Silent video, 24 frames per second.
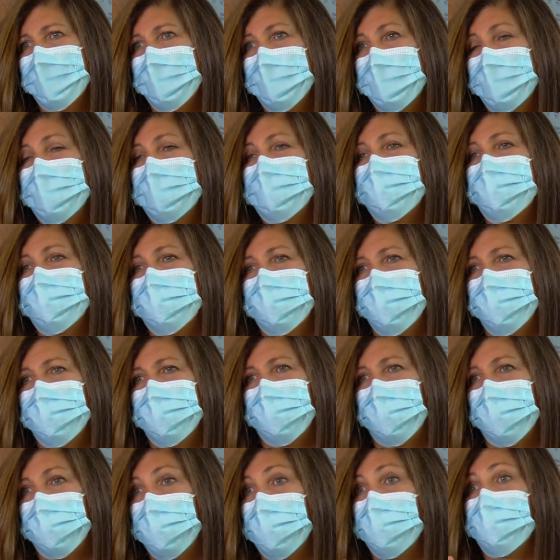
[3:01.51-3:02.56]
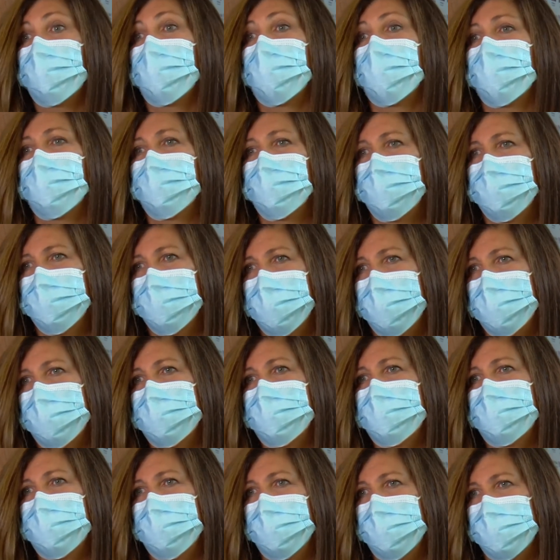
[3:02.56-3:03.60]
the distance from the margin that I
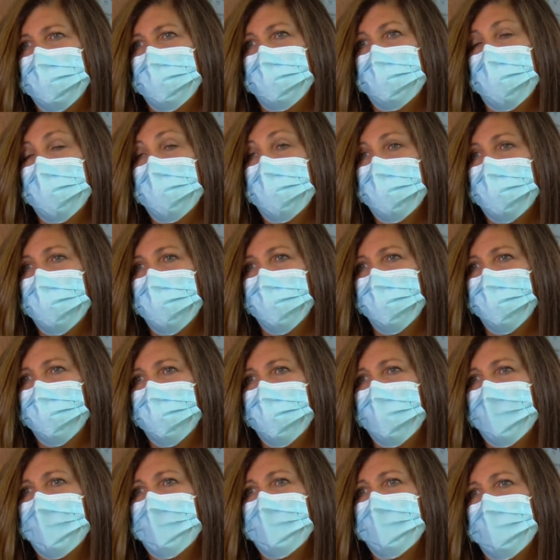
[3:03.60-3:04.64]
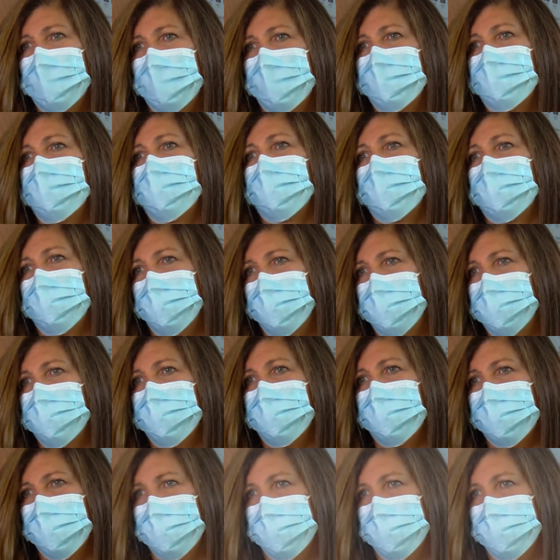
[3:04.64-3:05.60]
see as negative down to where the tumor